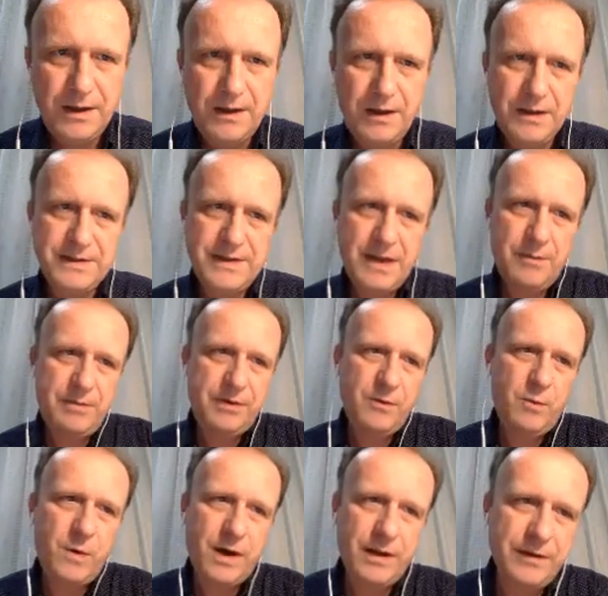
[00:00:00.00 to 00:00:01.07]
Example
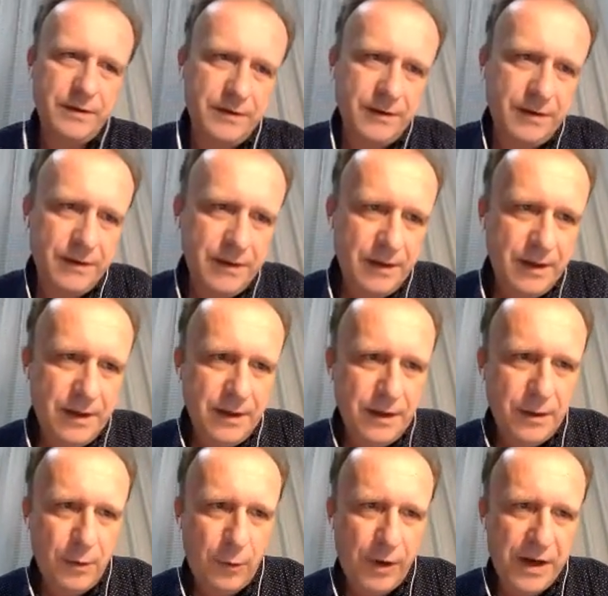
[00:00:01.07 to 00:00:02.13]
1.
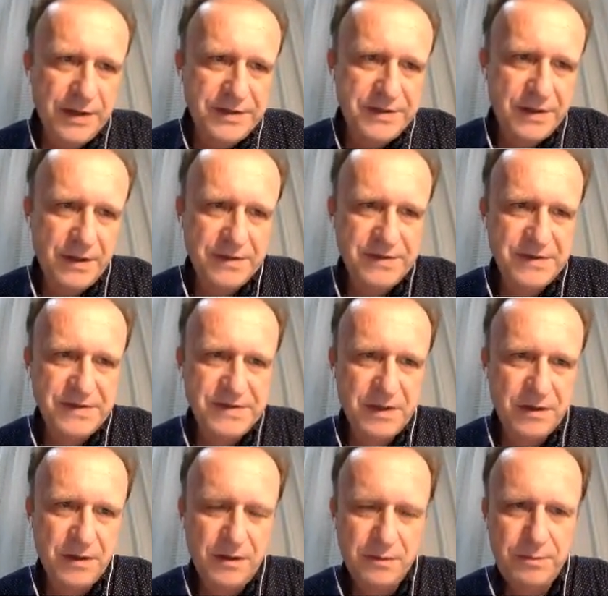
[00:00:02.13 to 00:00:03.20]
Write as a
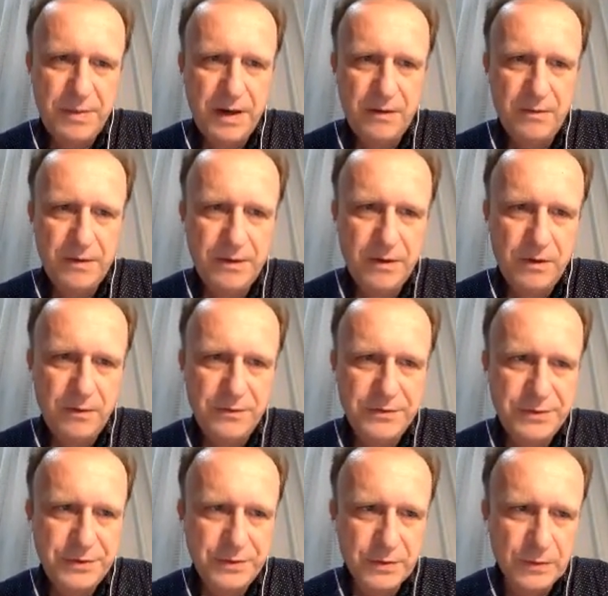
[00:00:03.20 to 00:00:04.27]
single power of
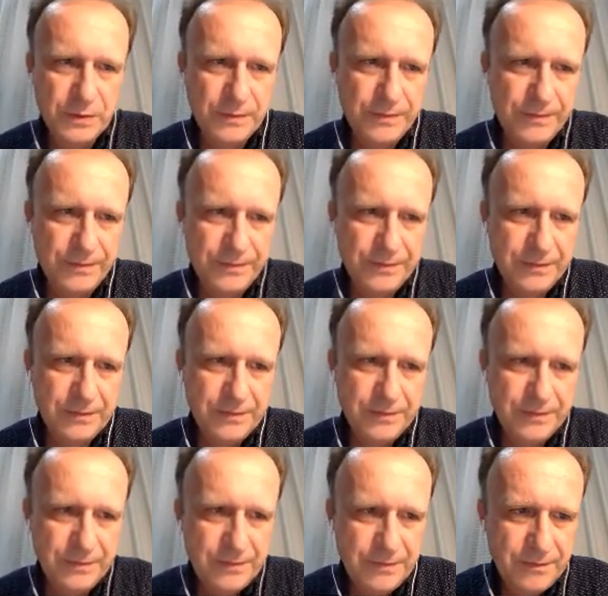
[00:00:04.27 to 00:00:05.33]
2.
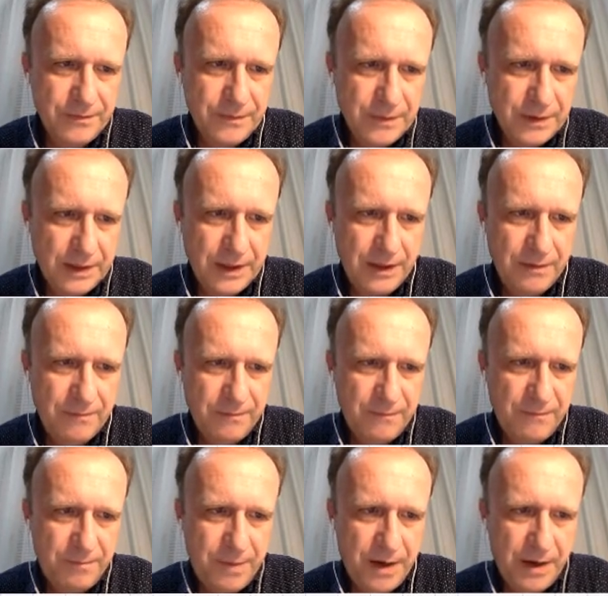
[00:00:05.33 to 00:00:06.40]
Okay.
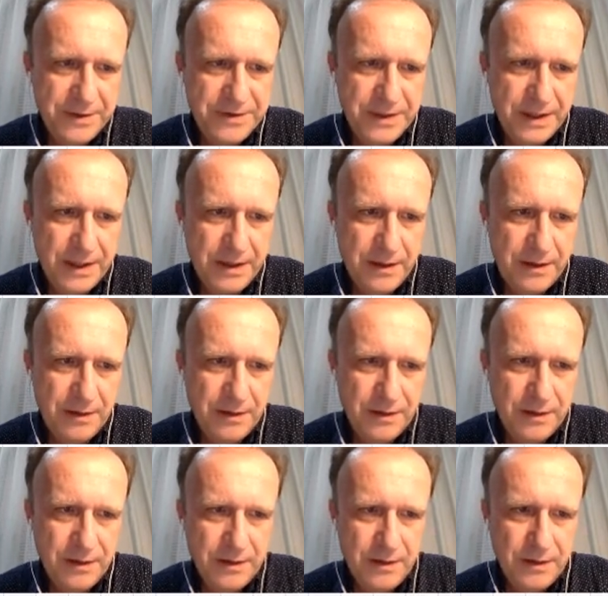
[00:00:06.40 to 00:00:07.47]
Part A,
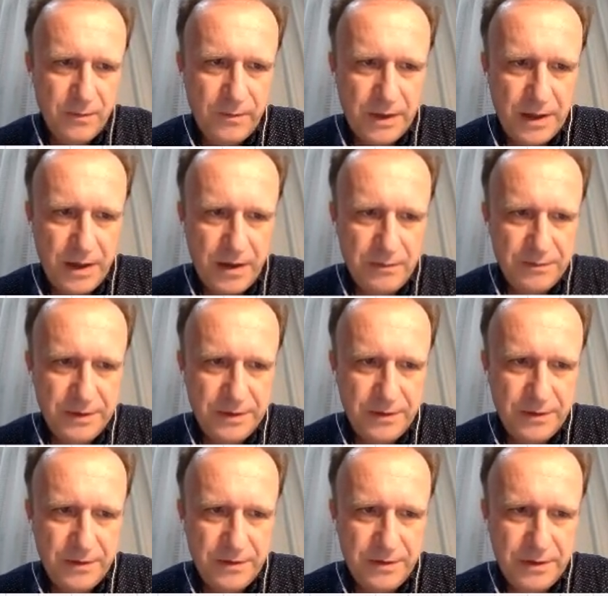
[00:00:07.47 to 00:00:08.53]
we have the
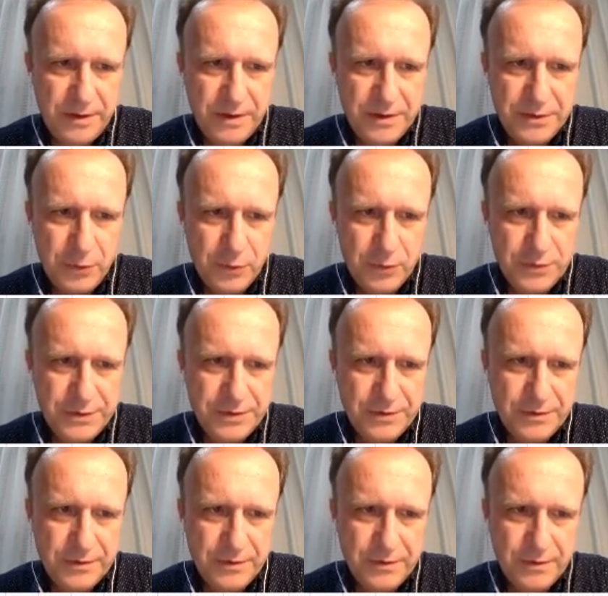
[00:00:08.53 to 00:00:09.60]
third root
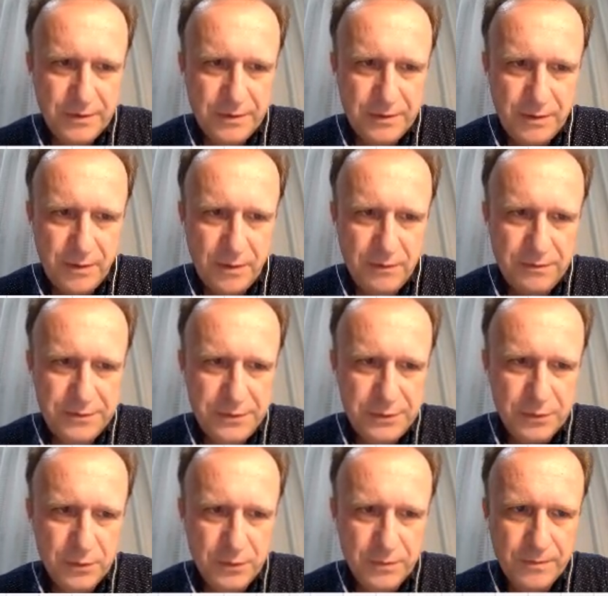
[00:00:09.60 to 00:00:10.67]
of
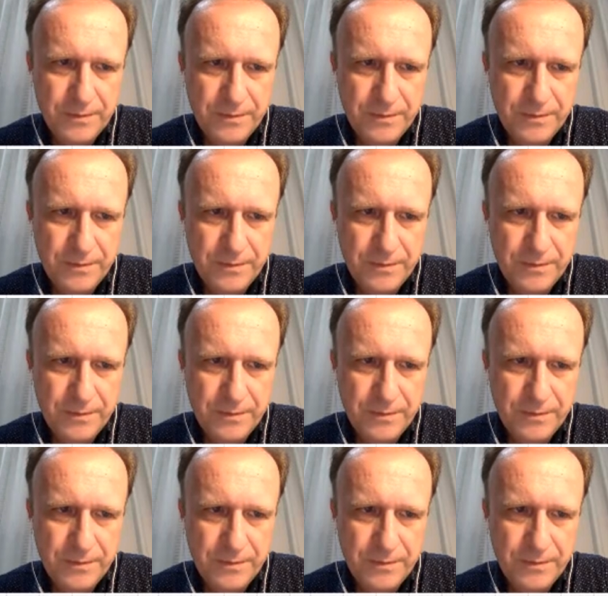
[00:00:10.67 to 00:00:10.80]
2.